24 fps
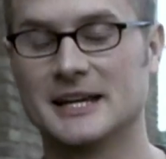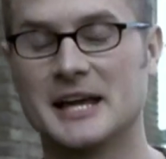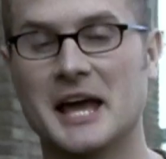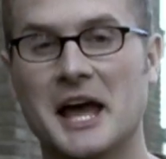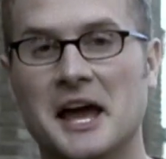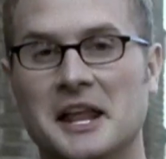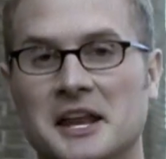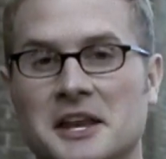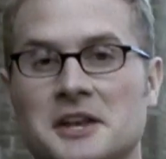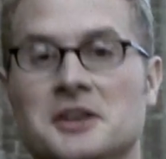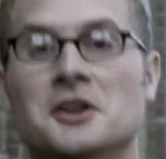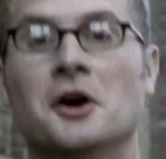
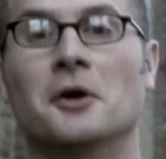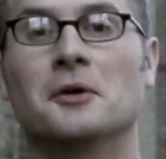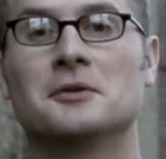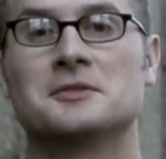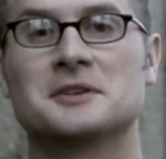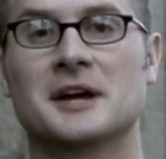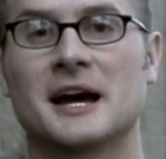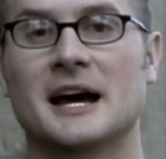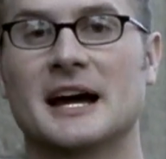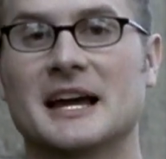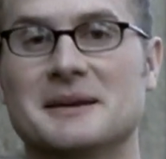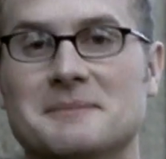And in no
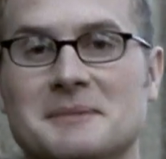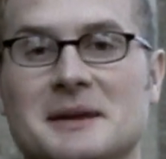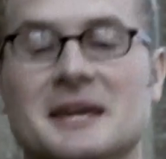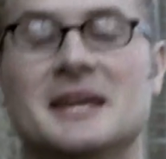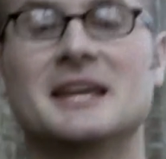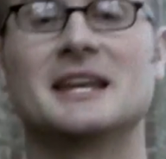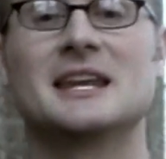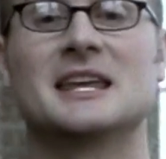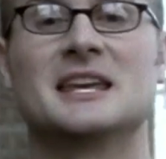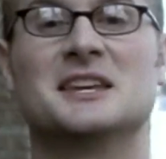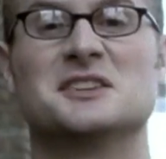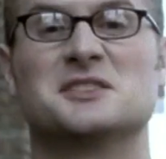time,
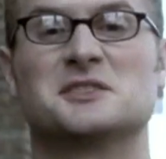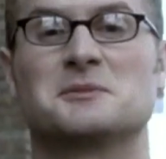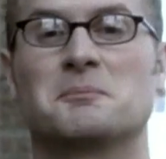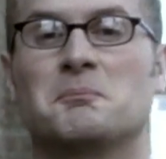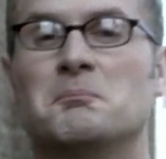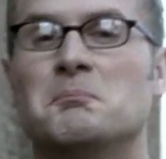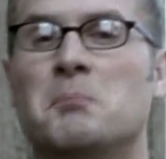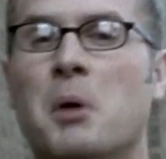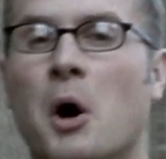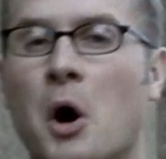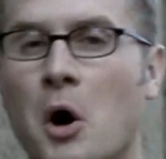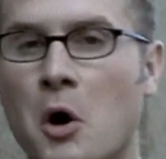it is
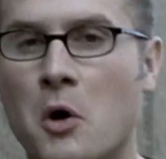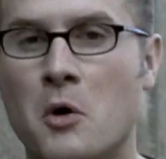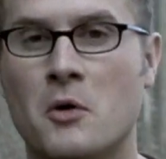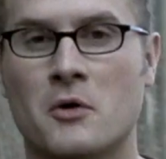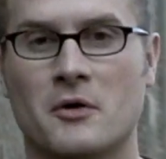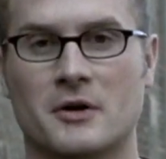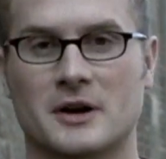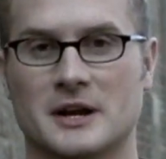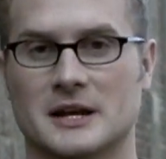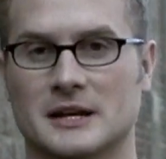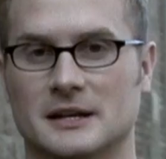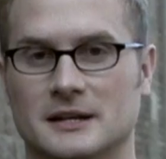
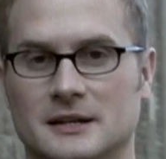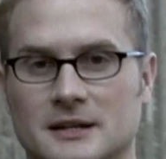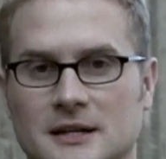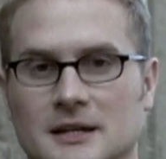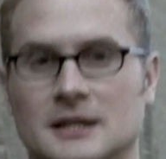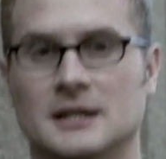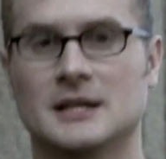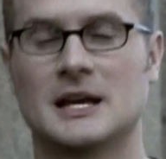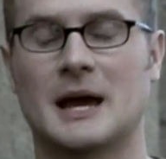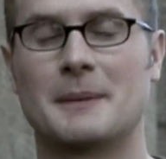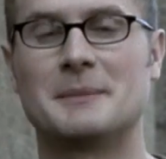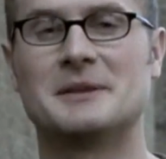pouring.
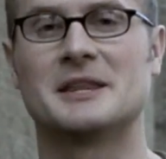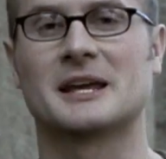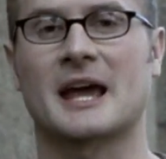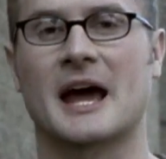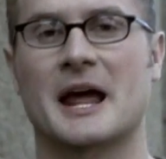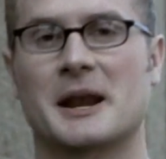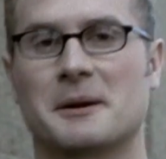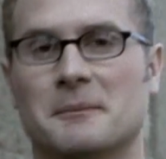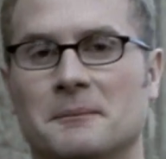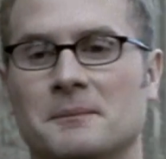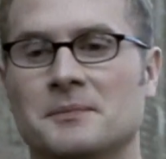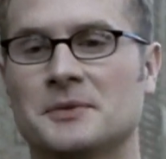I mean, the
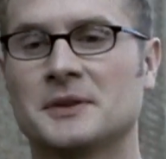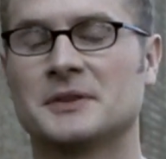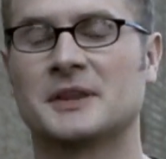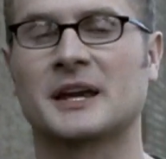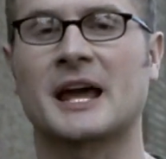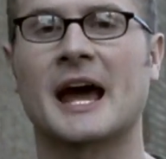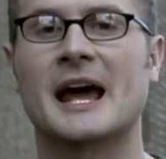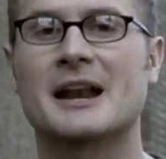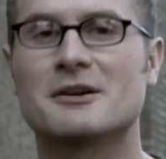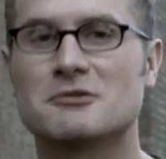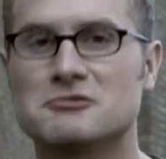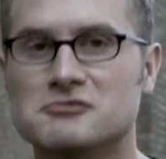
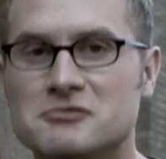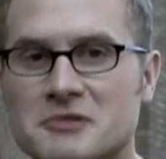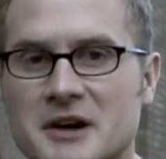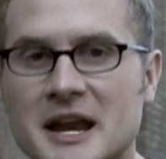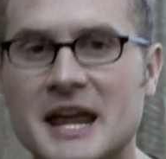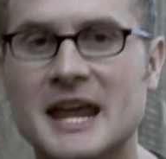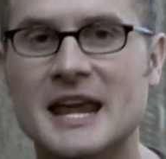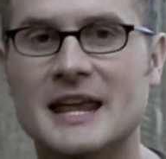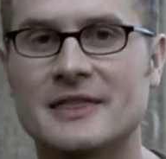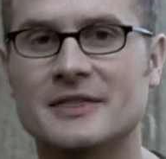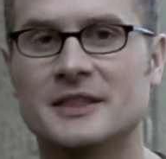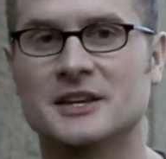kind of
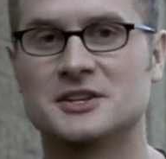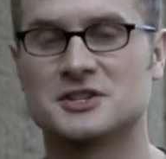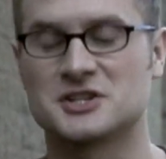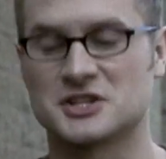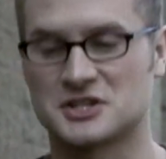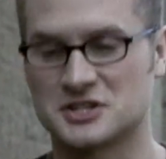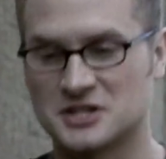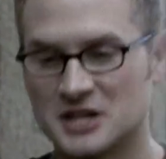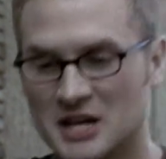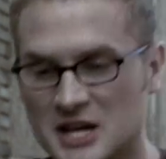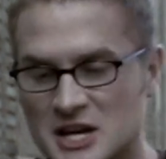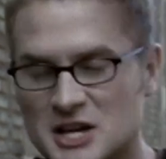rain that
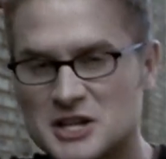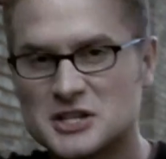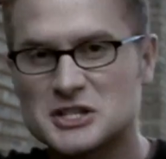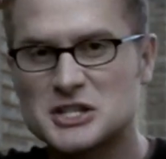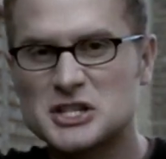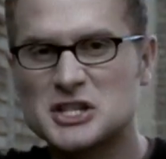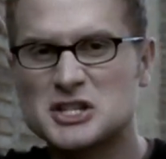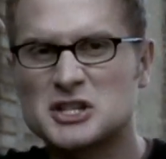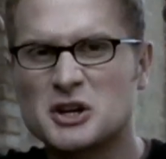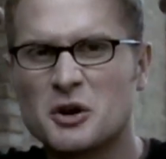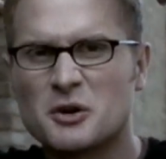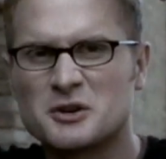just
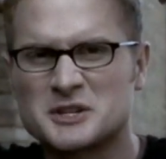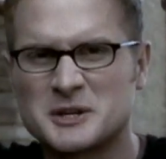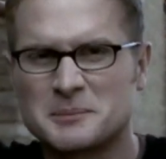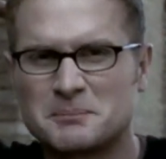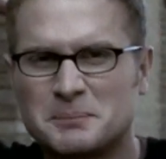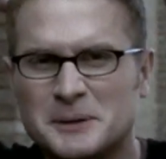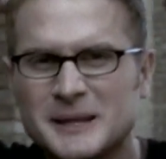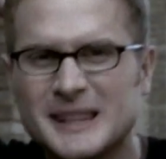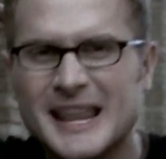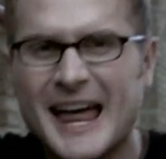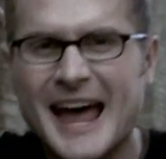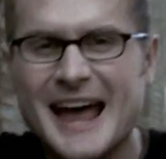soaks,
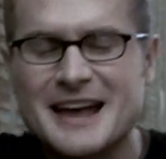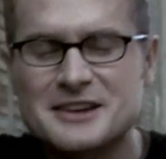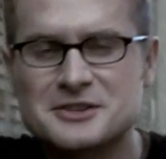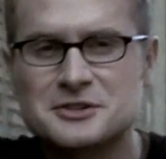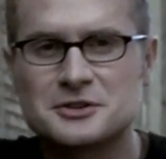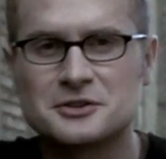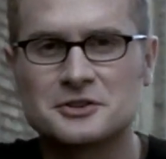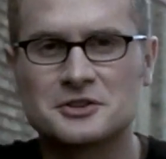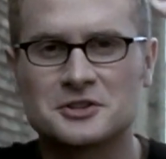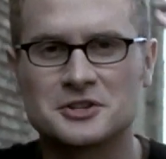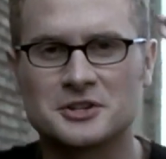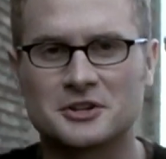it
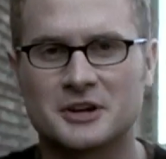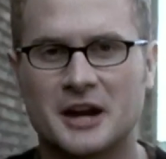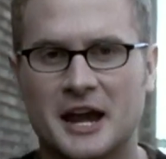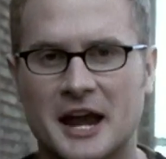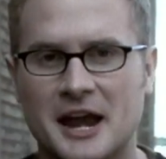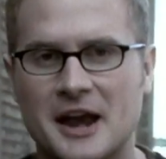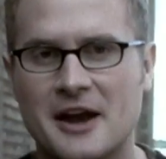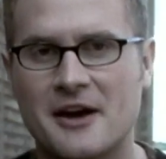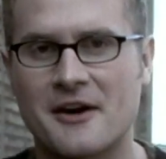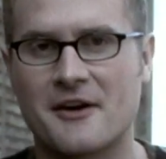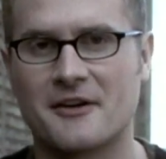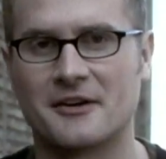plasters your
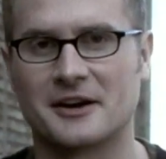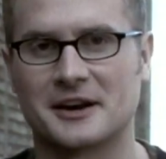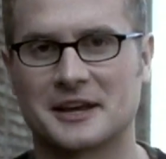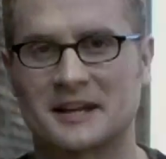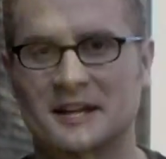hair